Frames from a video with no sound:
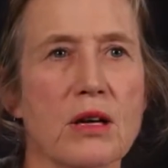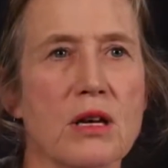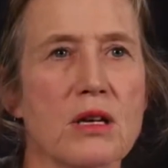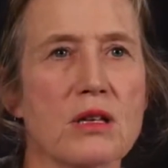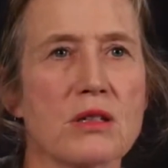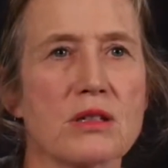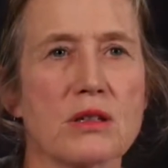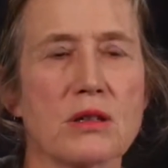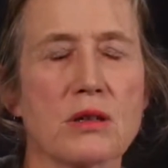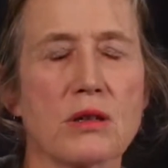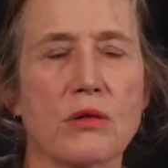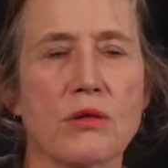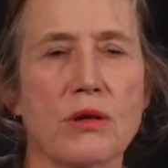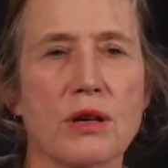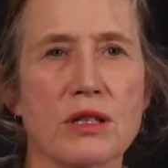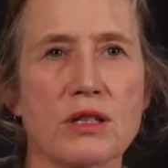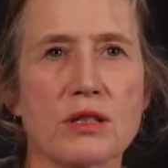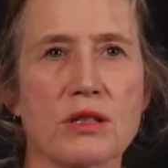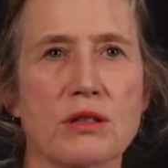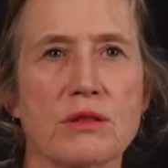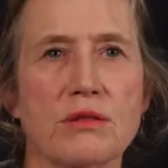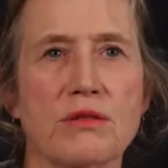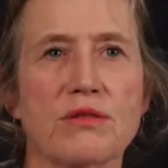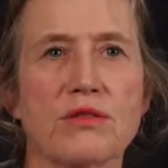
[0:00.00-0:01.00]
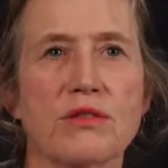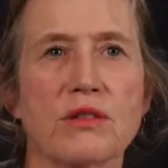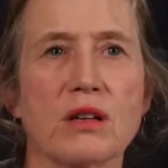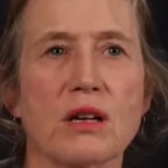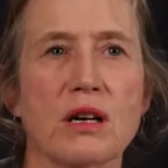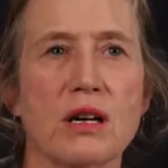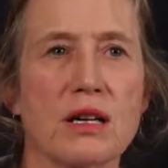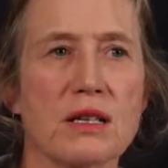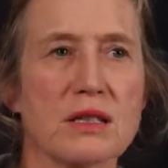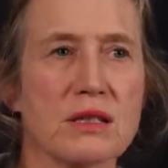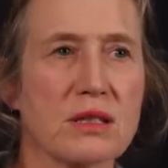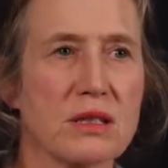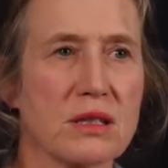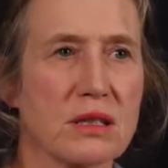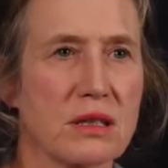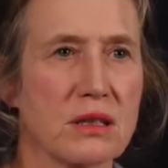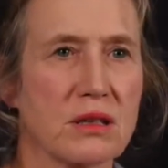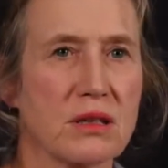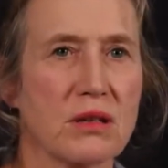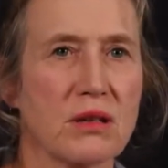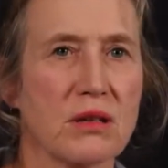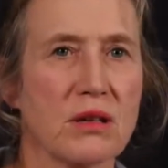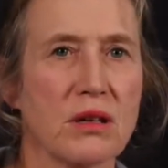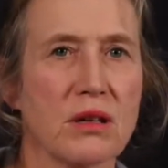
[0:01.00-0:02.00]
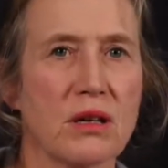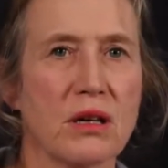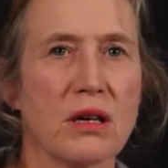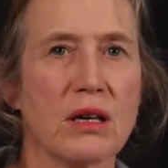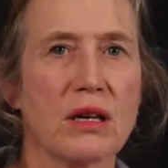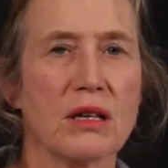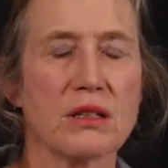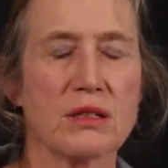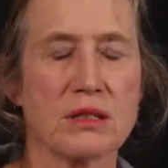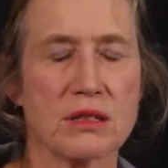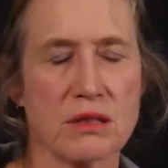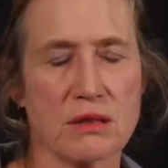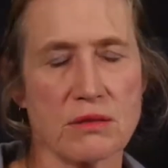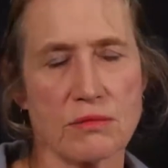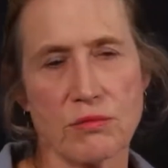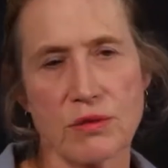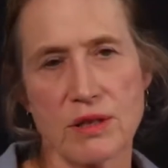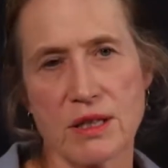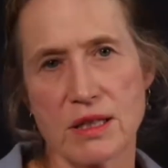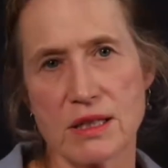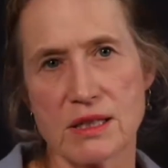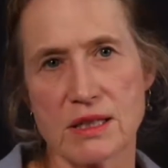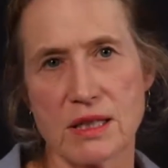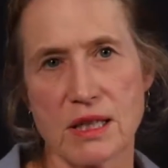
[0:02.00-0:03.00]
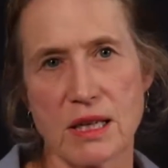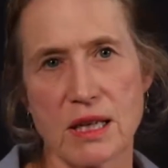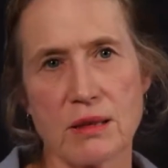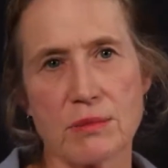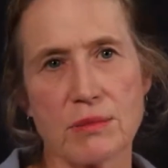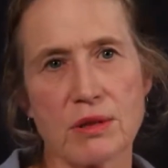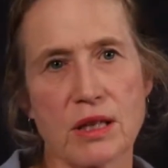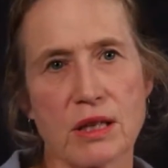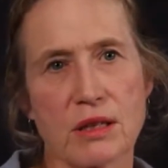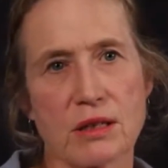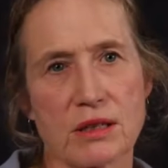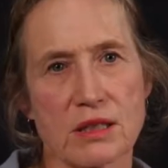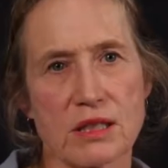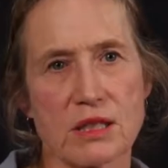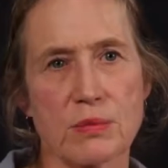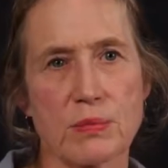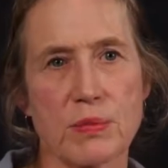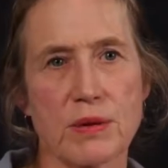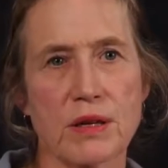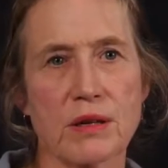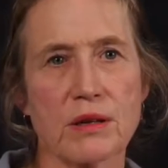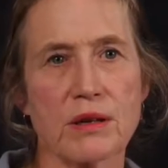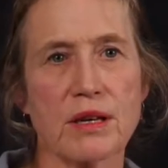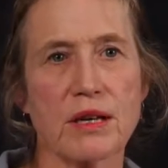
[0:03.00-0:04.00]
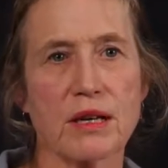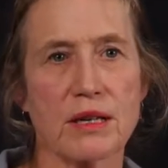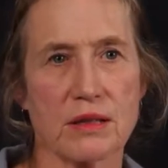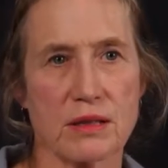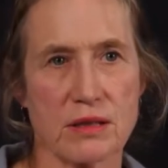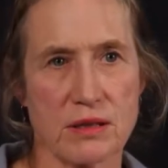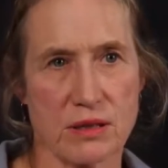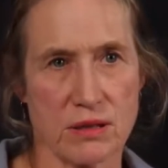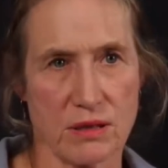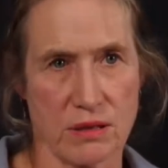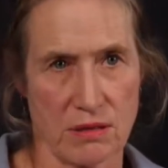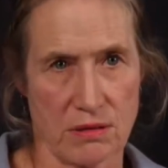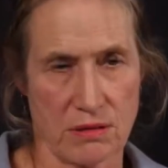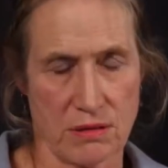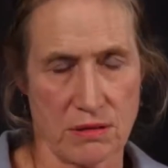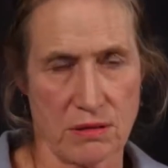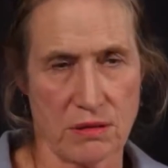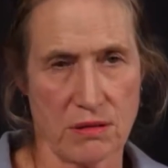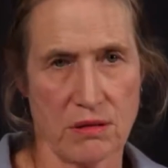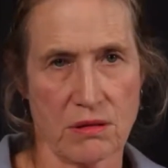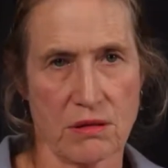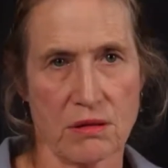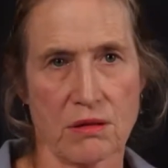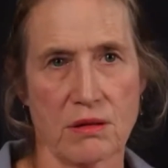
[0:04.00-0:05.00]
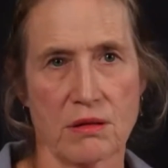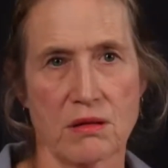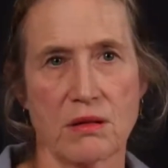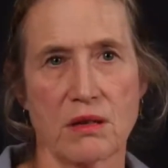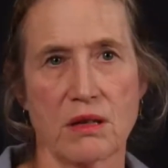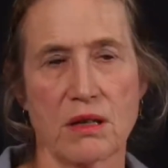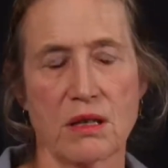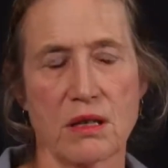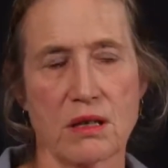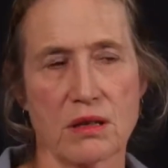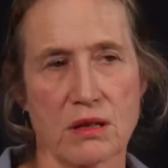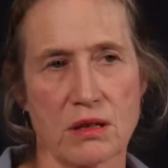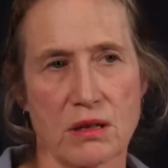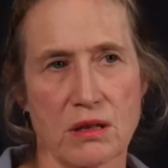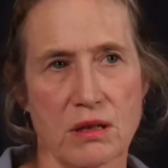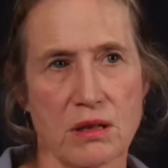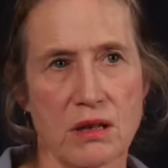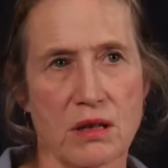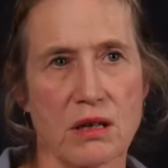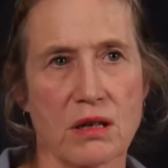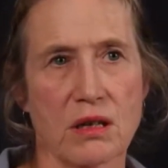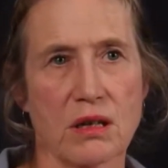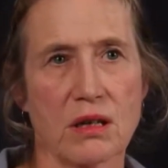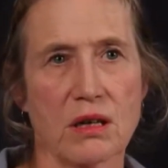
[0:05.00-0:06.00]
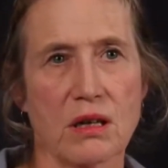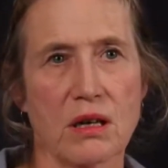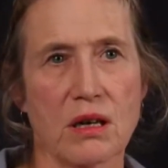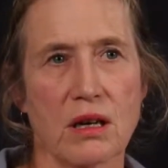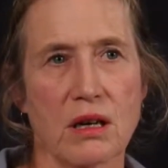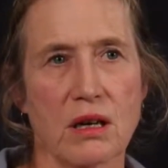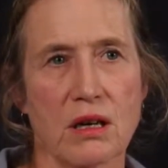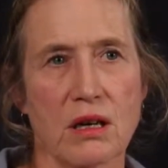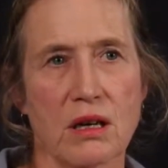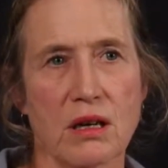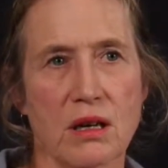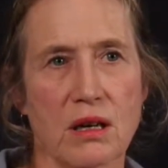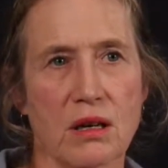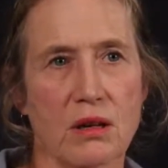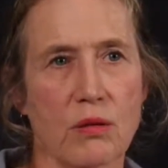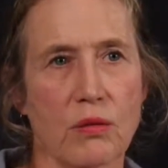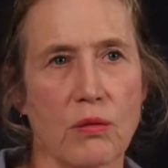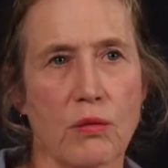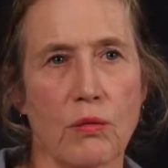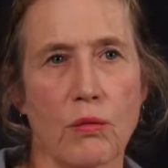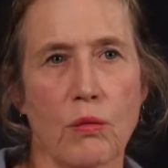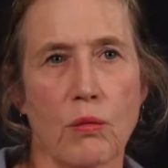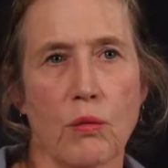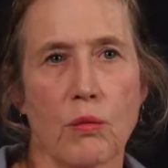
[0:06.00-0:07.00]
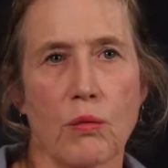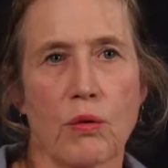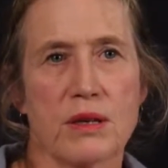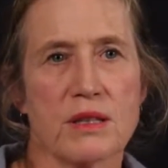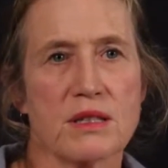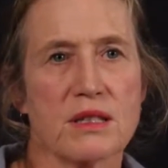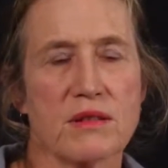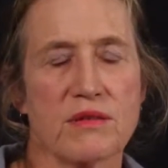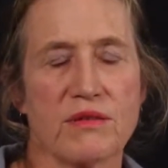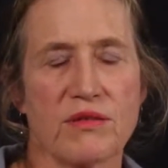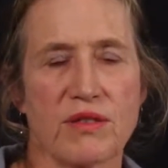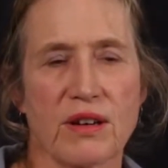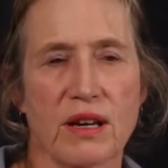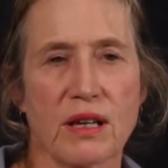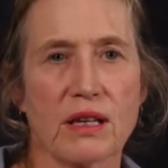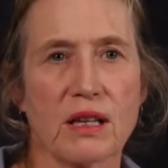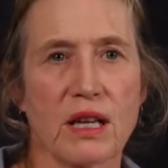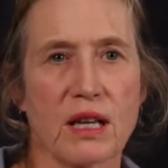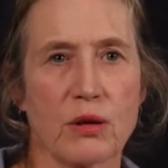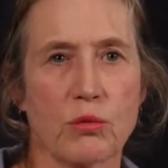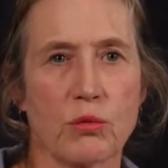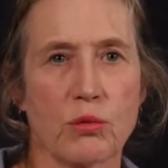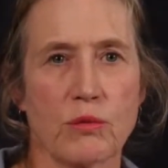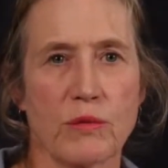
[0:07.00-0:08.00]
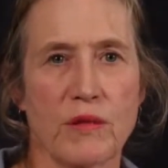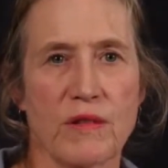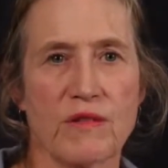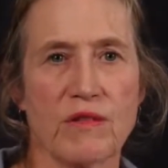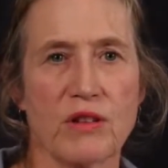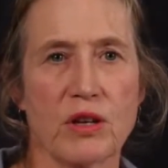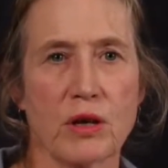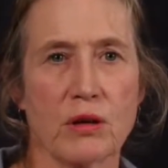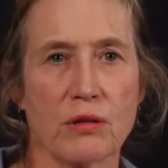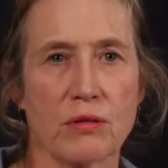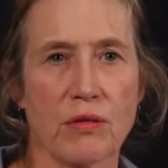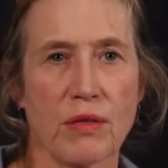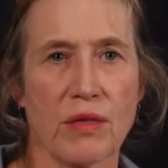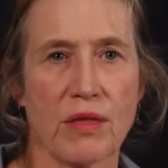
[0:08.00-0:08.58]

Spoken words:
So the question for us is, we examine our experience here. What has it felt like when we've known